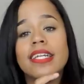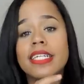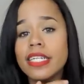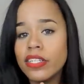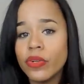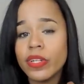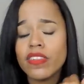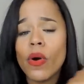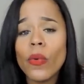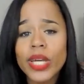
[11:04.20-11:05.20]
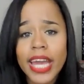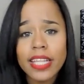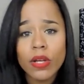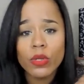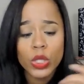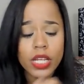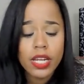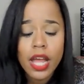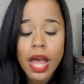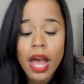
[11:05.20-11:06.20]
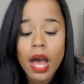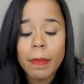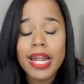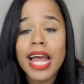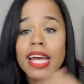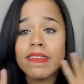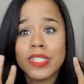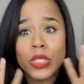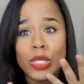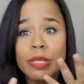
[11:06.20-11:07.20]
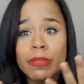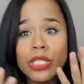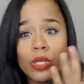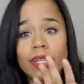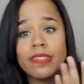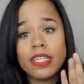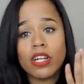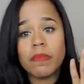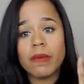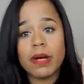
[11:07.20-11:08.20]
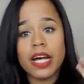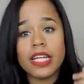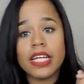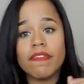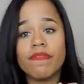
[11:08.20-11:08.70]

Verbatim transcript: I need it to. It's okay lotion, but I have extremely dry skin on my body.